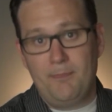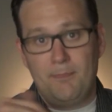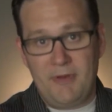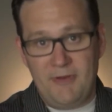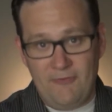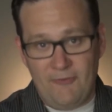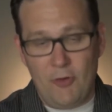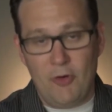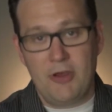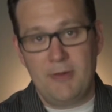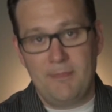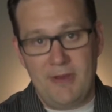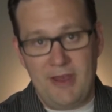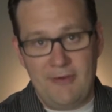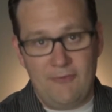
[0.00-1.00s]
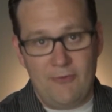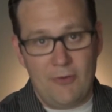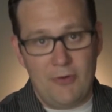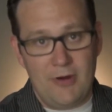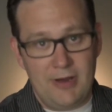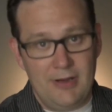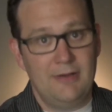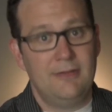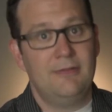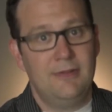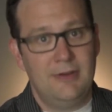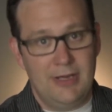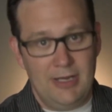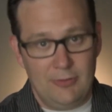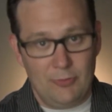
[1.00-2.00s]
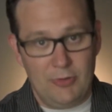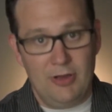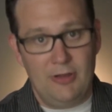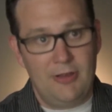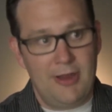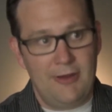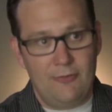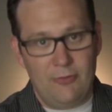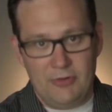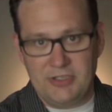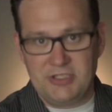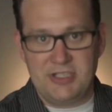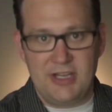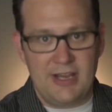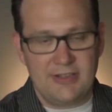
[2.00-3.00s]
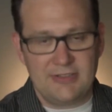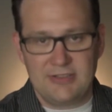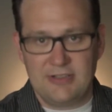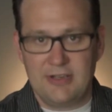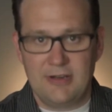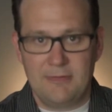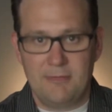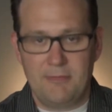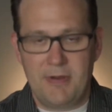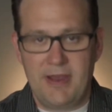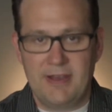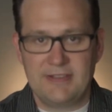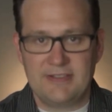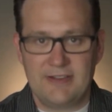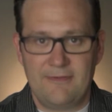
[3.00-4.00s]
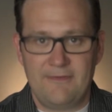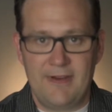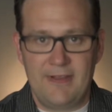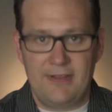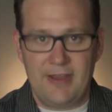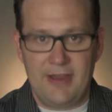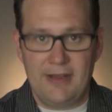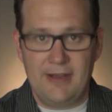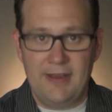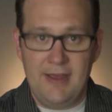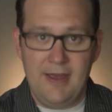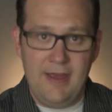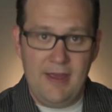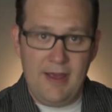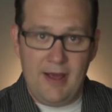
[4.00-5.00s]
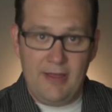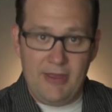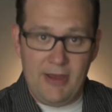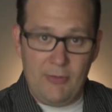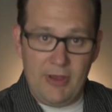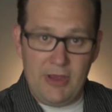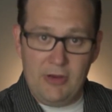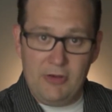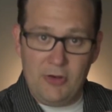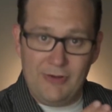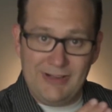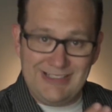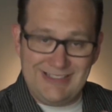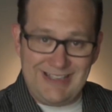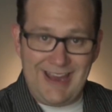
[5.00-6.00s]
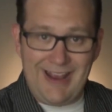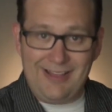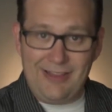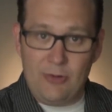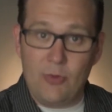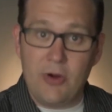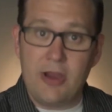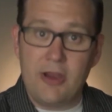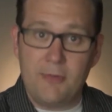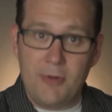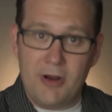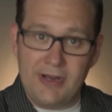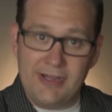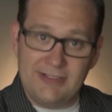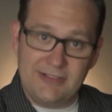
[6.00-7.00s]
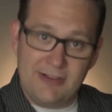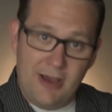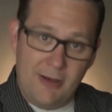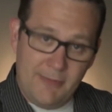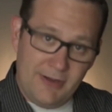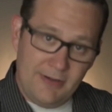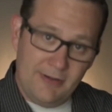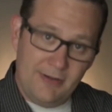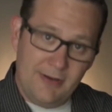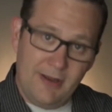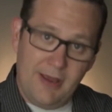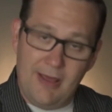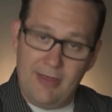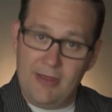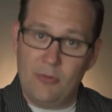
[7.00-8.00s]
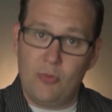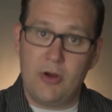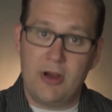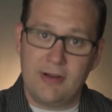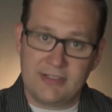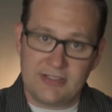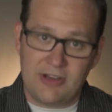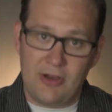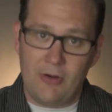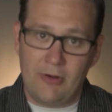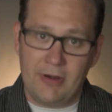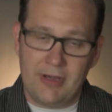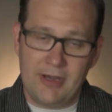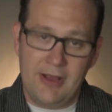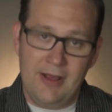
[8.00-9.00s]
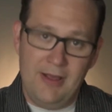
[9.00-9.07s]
before you pay for it in real life with checks or paying stuff online. That way you know exactly where your money is coming and then where it's going,